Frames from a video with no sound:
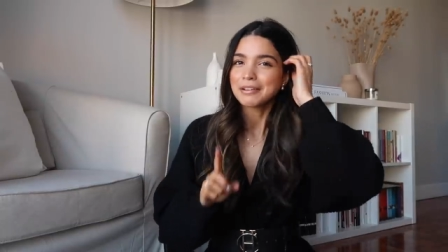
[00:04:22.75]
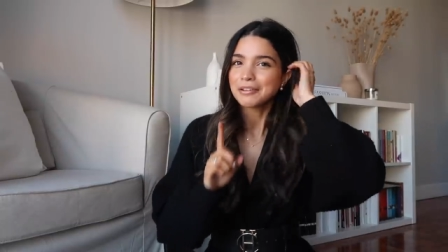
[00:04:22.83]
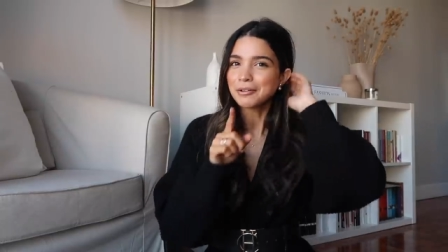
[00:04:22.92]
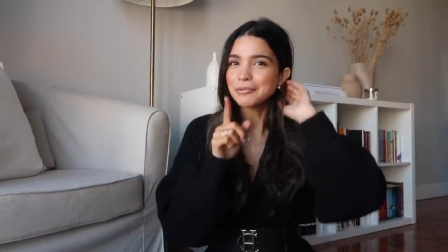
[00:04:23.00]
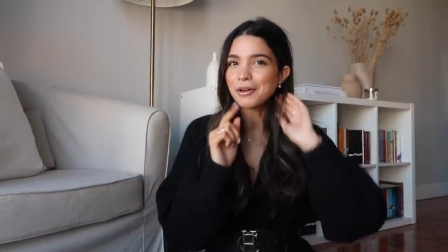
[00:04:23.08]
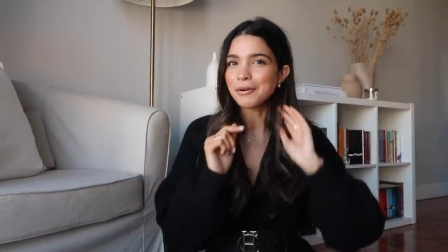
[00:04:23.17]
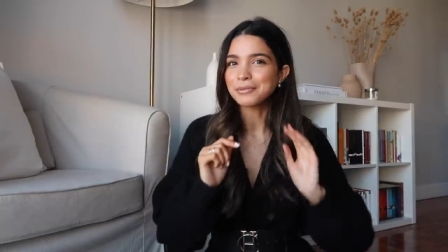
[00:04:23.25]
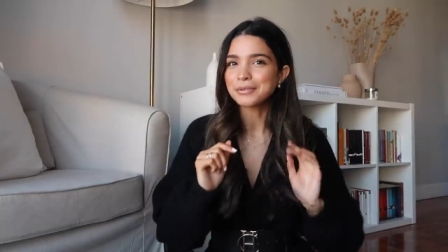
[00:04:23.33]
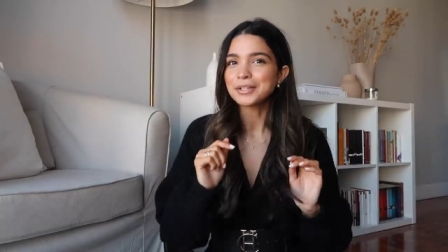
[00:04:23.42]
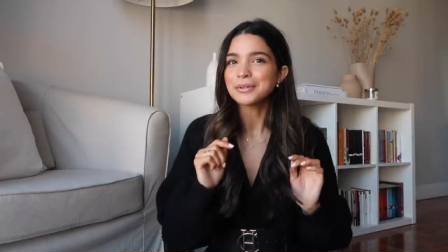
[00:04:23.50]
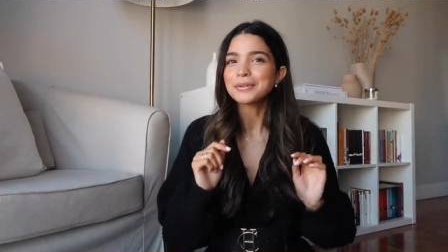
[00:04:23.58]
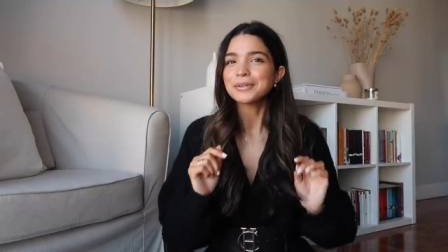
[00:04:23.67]
You'll know.
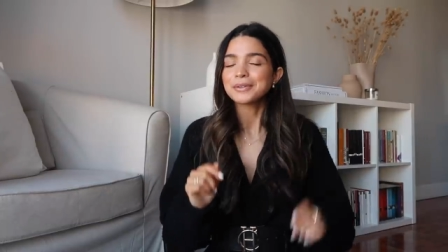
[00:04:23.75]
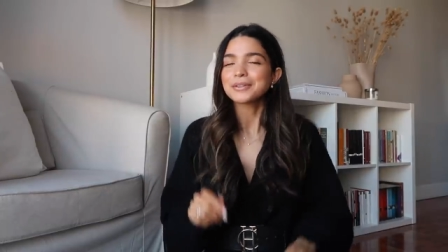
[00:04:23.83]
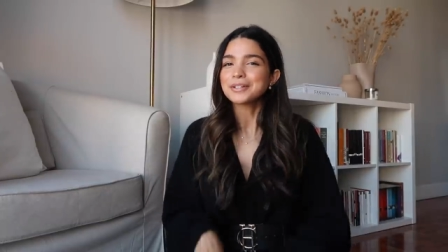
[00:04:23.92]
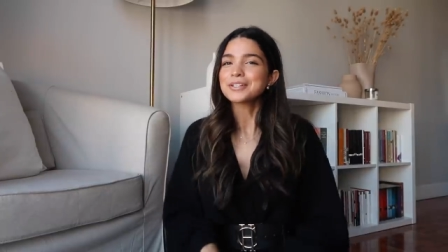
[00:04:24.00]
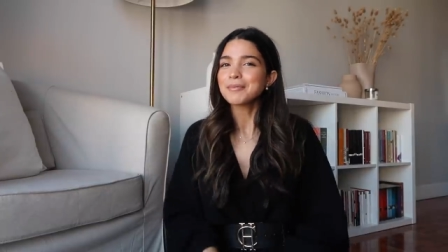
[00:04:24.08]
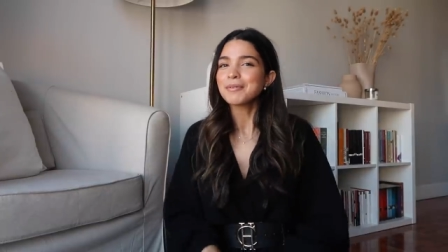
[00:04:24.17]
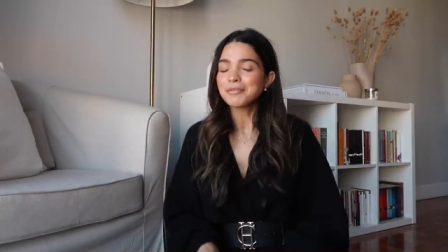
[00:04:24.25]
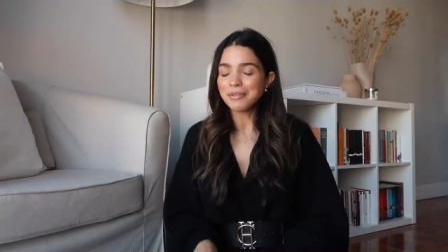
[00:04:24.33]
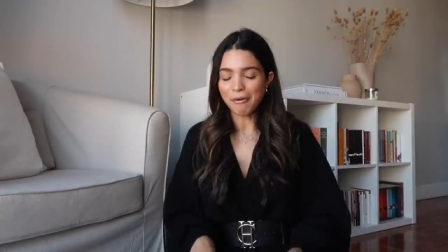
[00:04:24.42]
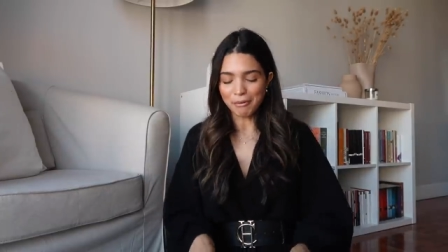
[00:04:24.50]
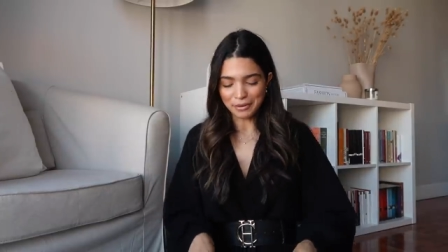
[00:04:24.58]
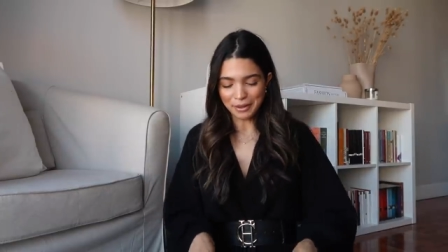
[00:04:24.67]
You There's some of you
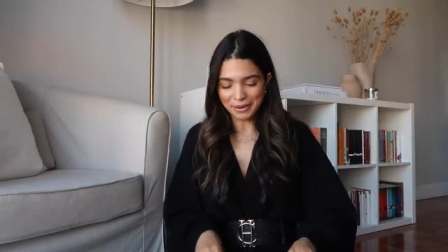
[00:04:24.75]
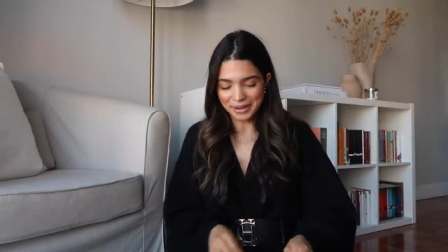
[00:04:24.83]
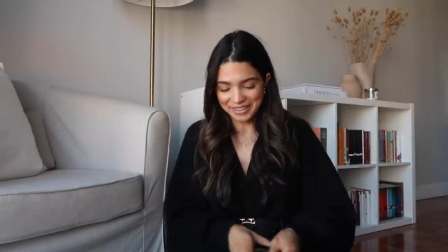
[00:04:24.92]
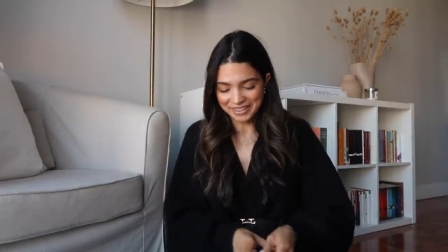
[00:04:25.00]
that will know.